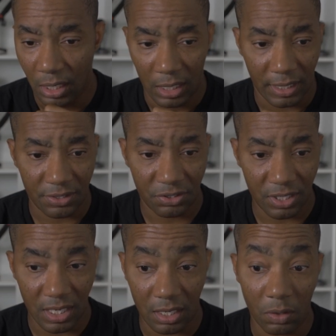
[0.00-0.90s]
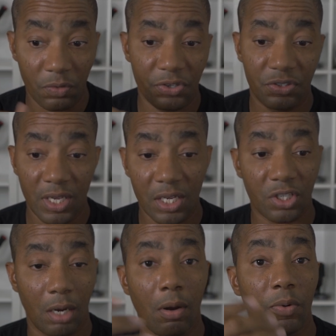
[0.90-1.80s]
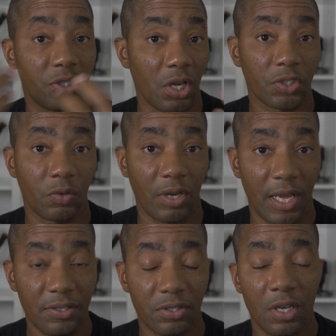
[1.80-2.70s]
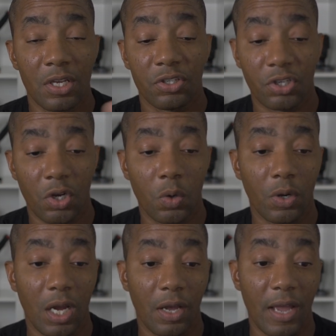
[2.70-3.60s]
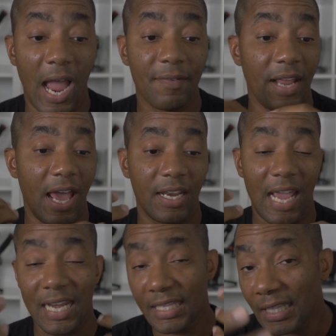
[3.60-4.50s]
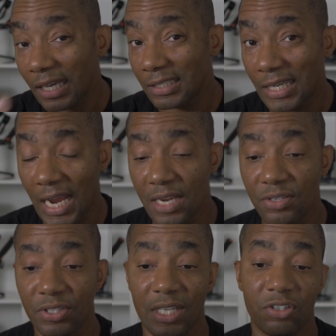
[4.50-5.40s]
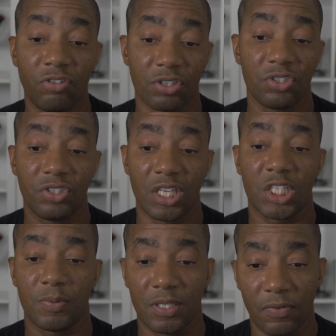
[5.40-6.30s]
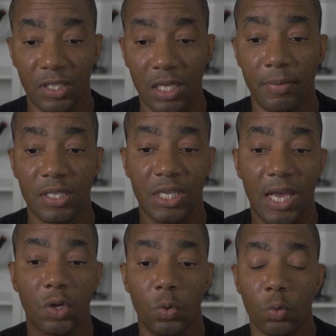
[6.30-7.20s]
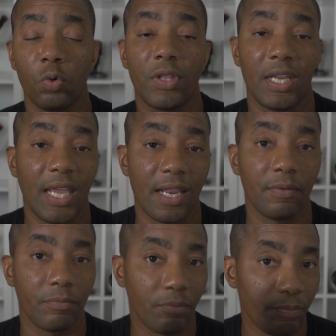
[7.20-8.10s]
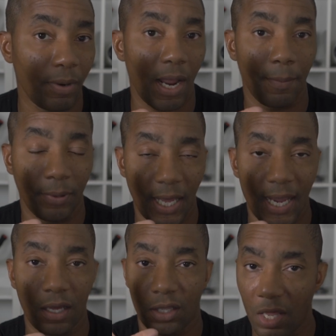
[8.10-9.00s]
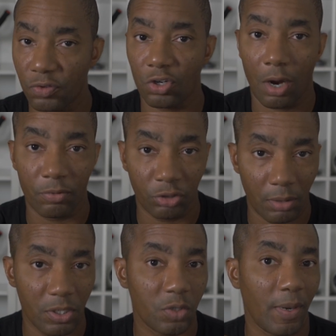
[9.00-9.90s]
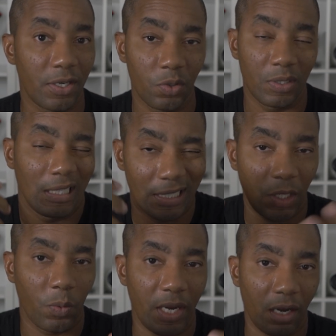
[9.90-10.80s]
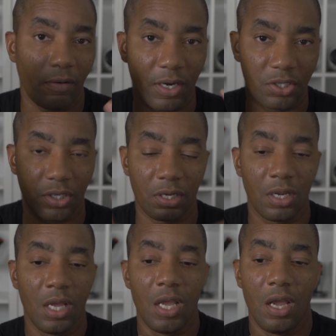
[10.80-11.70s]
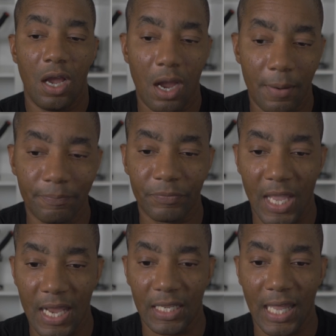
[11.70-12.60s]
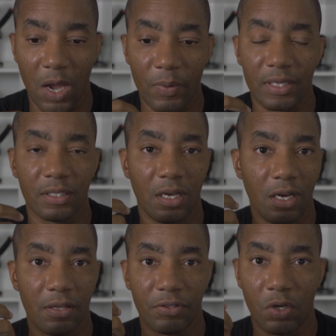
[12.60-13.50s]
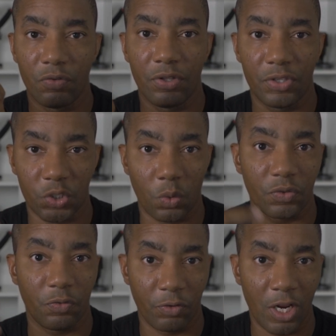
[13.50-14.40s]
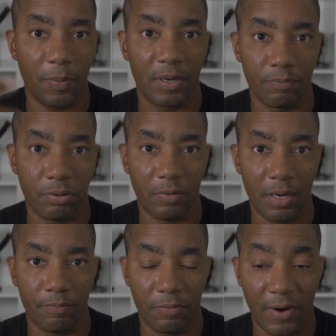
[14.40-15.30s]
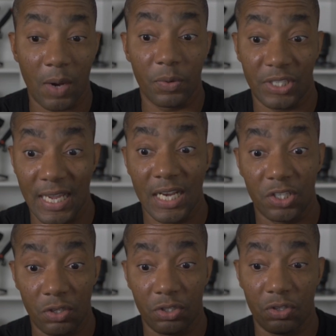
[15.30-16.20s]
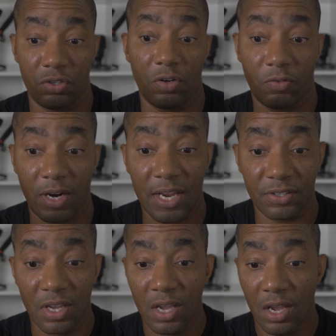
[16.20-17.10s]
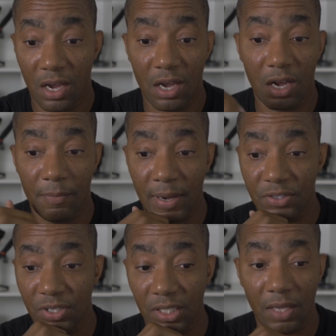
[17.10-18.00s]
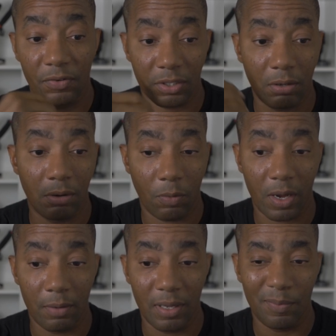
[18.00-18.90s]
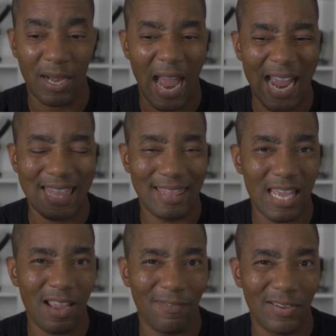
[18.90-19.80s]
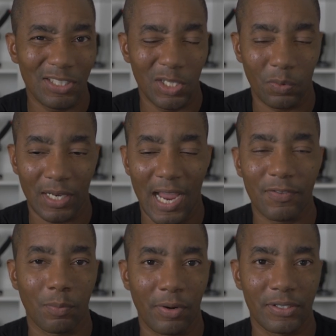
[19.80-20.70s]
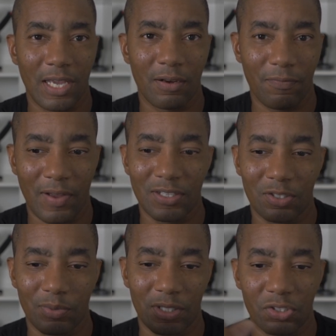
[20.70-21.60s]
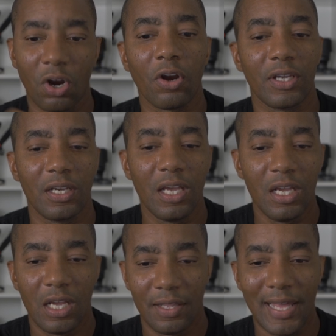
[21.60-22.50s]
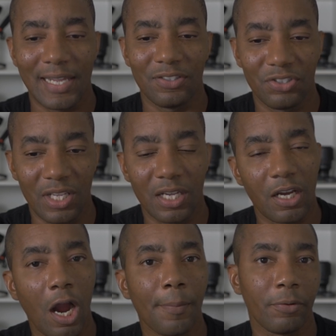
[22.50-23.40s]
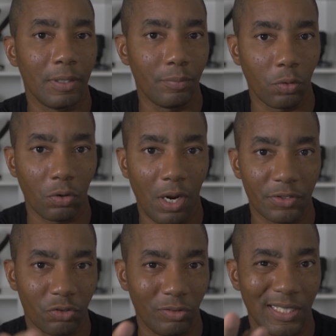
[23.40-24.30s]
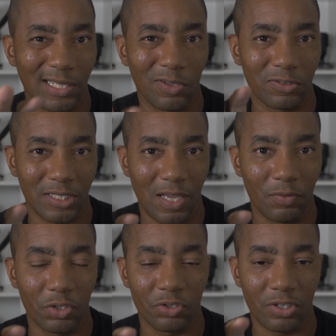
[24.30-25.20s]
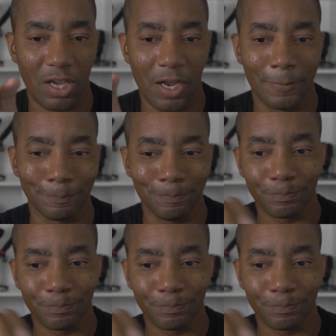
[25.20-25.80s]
Let's see. Oh, the zinc has come up, which is also nice. So uh, I haven't added anything that contains, that addresses zinc specifically, but it's kind of cool that again, by applying a lot of those carbon treatments, by doing the liquid aeration um, and allowing uh, you know the, the soil to free up and, and provide what's in it to the, to the turf grass, um, my zinc levels will come up quite a bit. But I, I think eventually we're gonna have to break down and find something to target that zinc, copper, and boron to truly get those levels um,